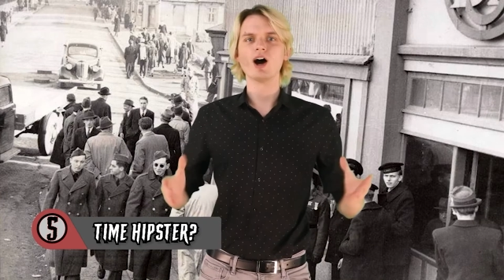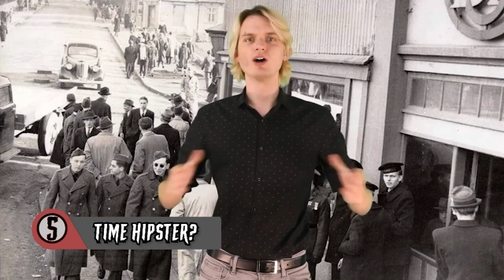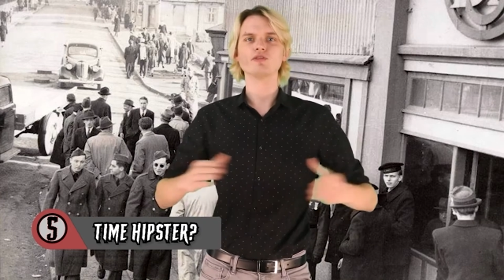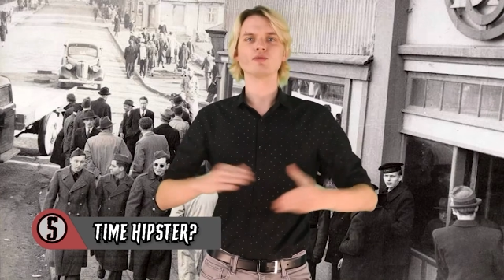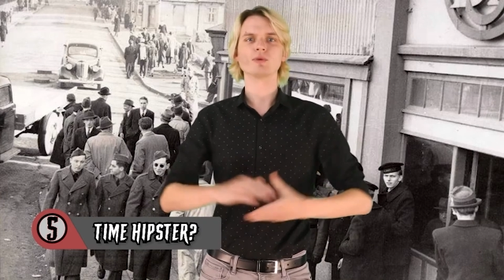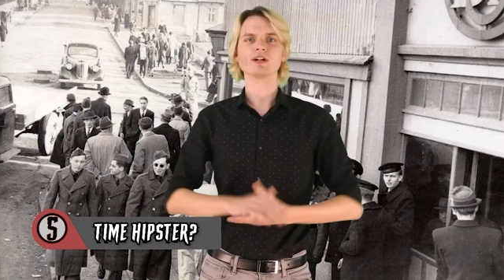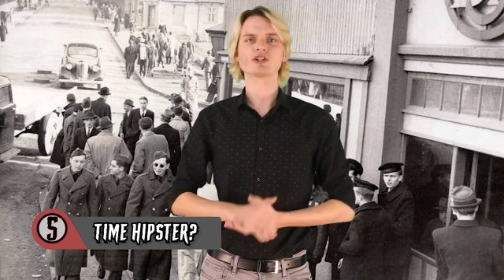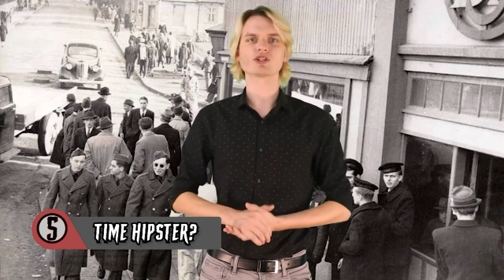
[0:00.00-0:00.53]

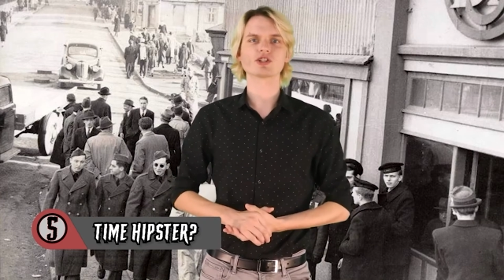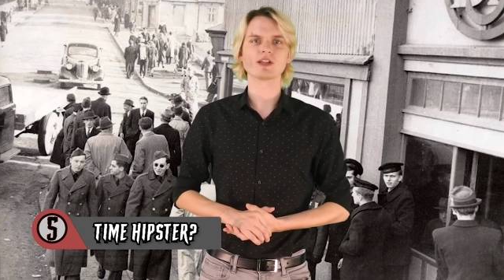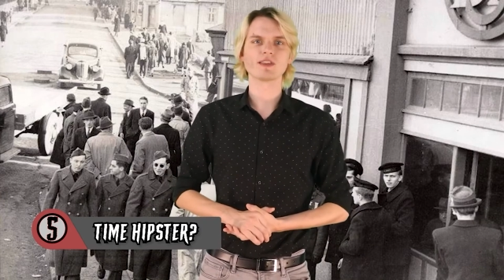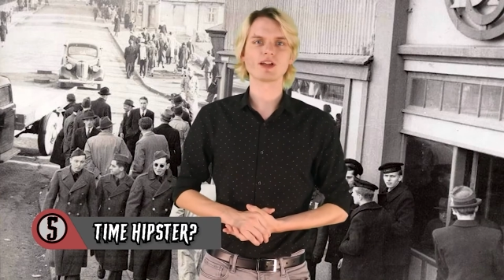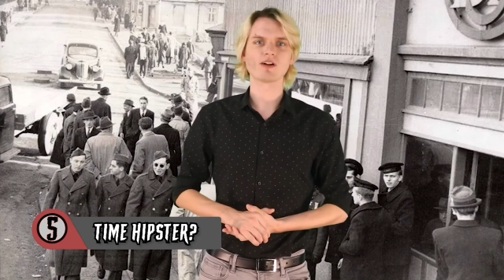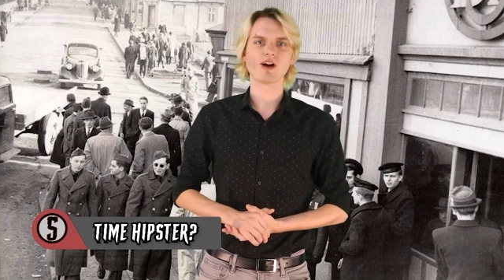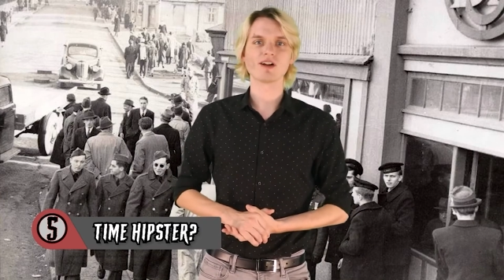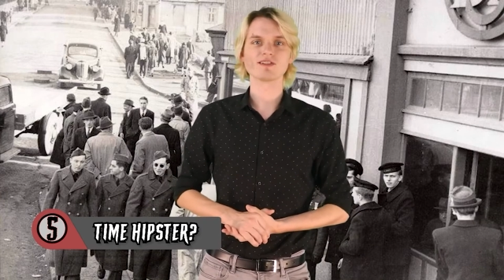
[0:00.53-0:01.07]
of which
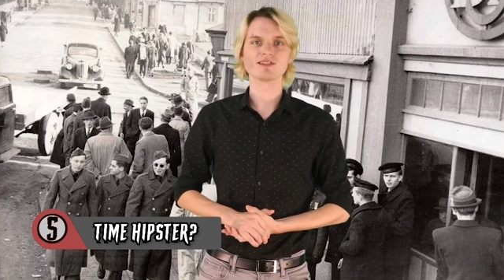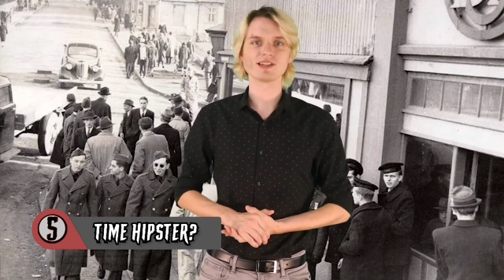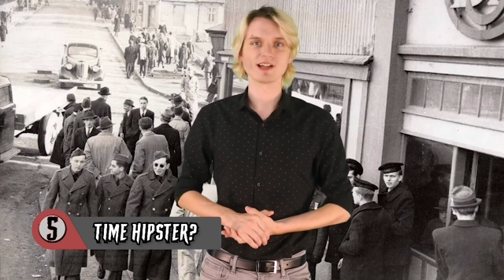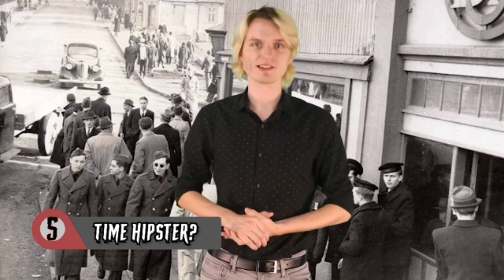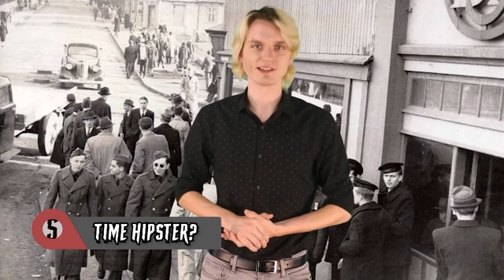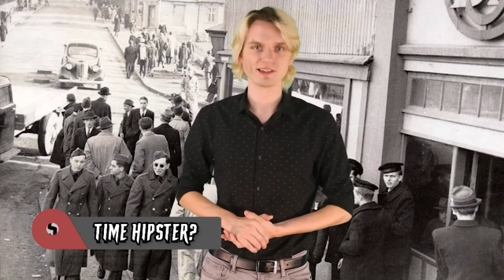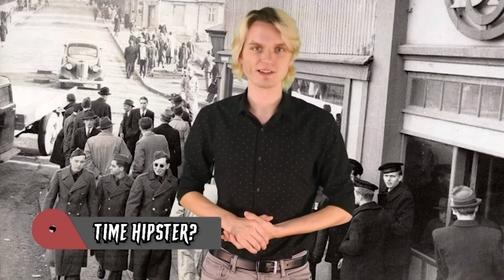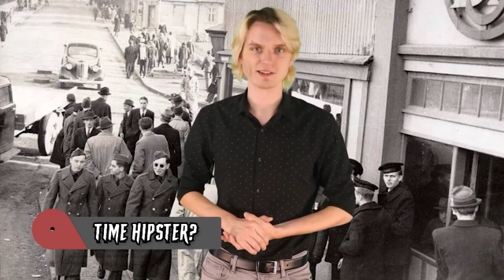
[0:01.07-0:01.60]
there are
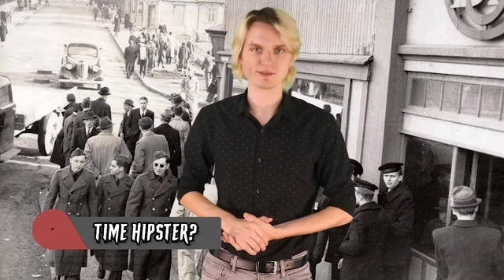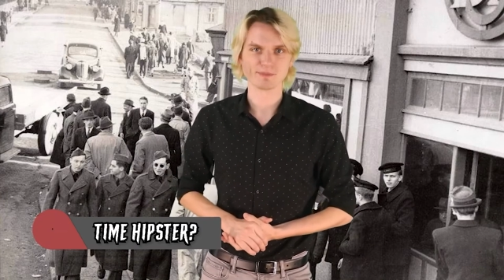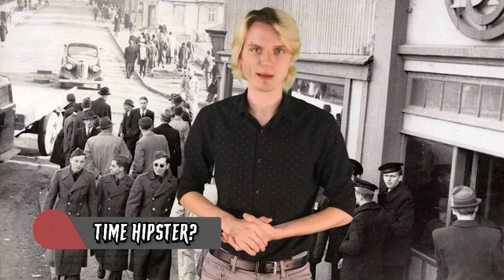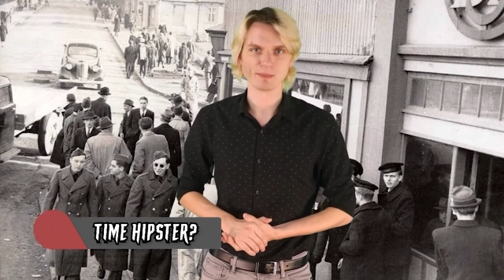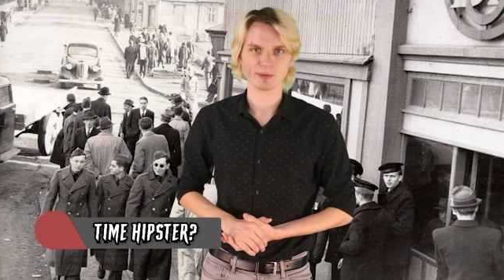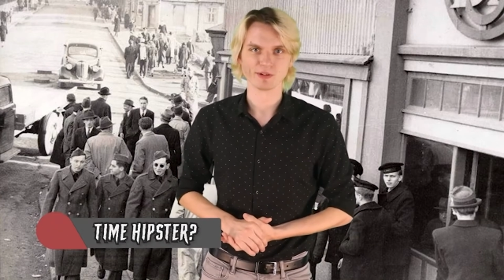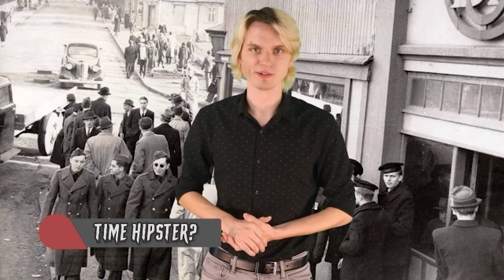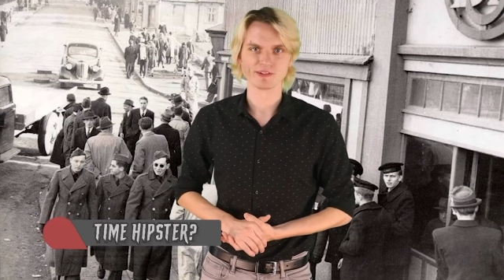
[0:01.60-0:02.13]
dozens of
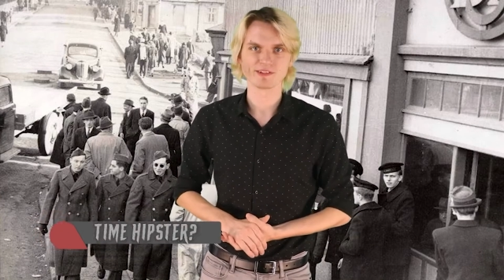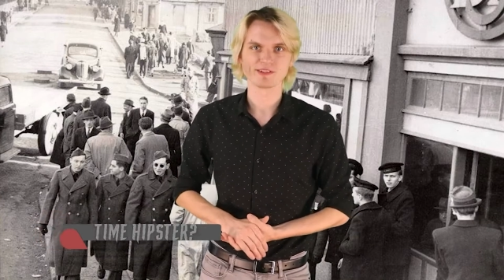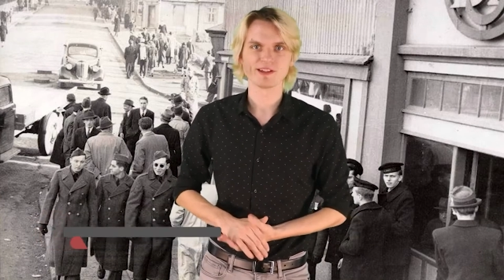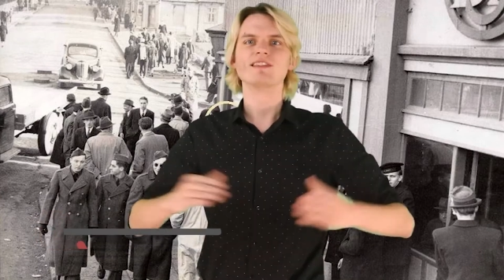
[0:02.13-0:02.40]
members.